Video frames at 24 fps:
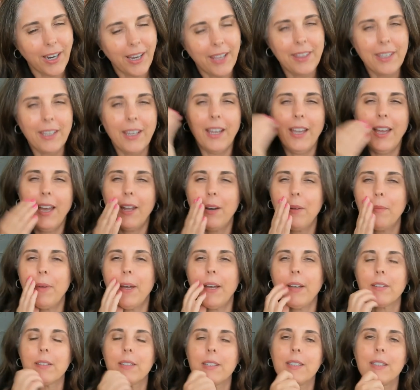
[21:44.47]
I think I had
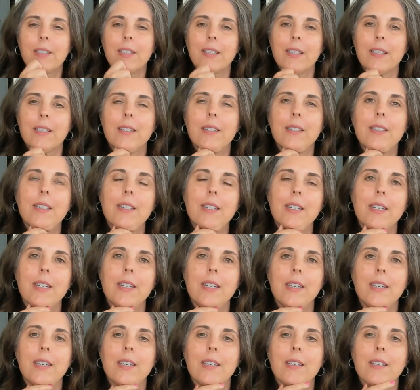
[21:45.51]
about
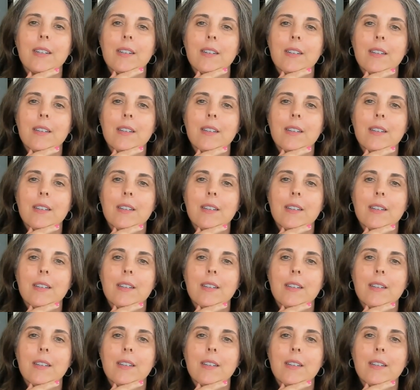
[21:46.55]
16